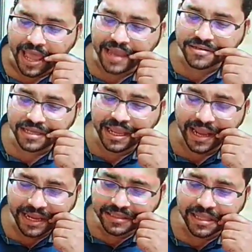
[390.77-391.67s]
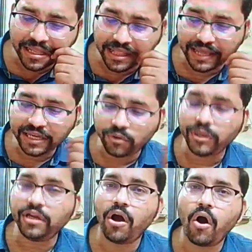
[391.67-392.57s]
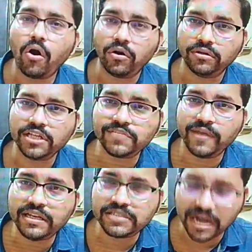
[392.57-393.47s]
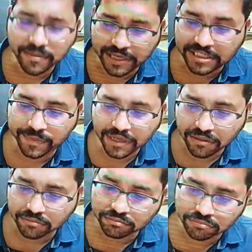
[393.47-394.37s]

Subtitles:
And again, the echoing horn, this very term is being